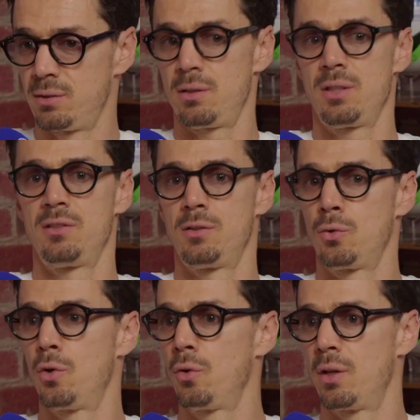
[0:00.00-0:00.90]
not easy to
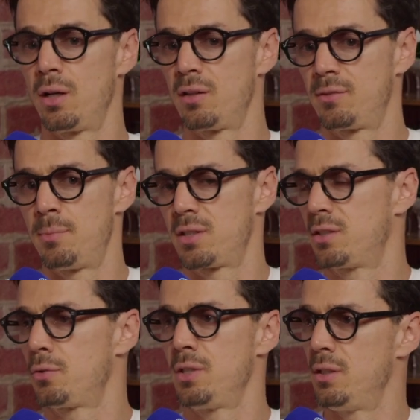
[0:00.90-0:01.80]
go there and smash
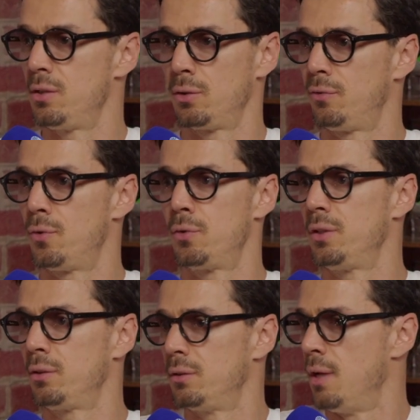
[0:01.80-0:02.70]
3-0 or
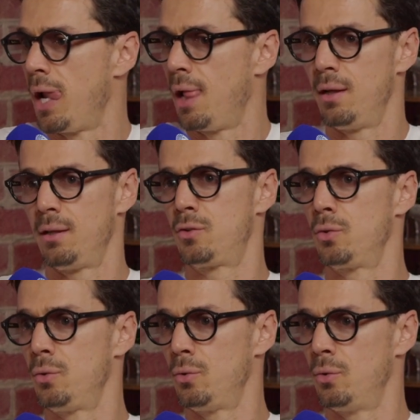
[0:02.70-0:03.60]
4-0
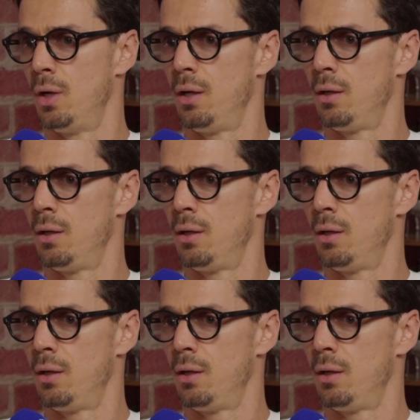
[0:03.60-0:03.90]
to